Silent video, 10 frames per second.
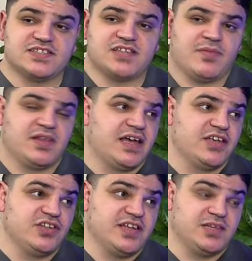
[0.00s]
It's something
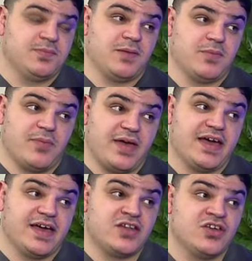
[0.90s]
that you need to be
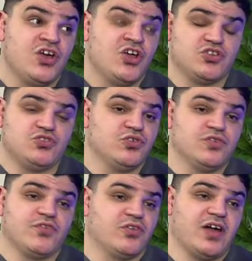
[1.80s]
prepared to
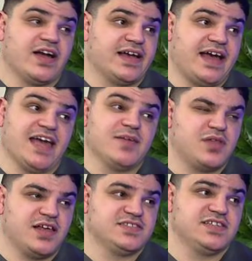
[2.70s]
do for like
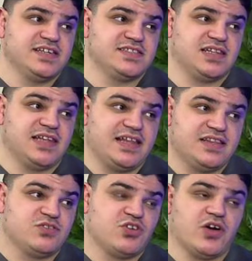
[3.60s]
8+ years to
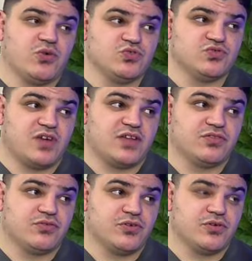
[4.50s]
let cycles run
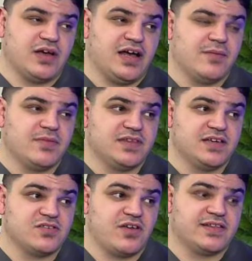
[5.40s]
through and
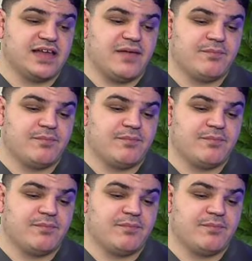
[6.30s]
things like that.